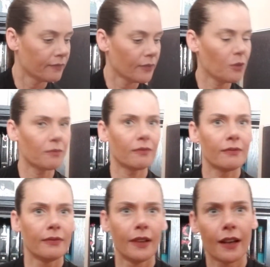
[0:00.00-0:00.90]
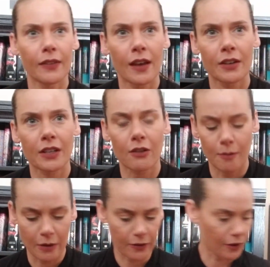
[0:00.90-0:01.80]
Oh, and I got the eyeshadow on
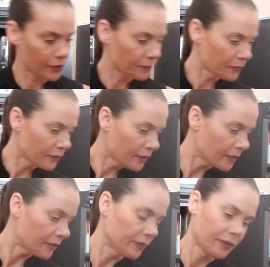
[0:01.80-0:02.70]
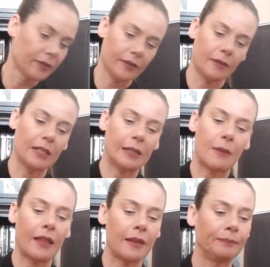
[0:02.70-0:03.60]
my fingers. I
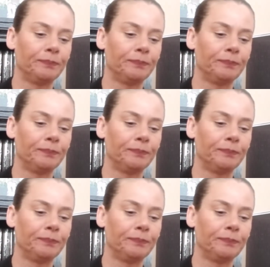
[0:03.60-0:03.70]
smell it.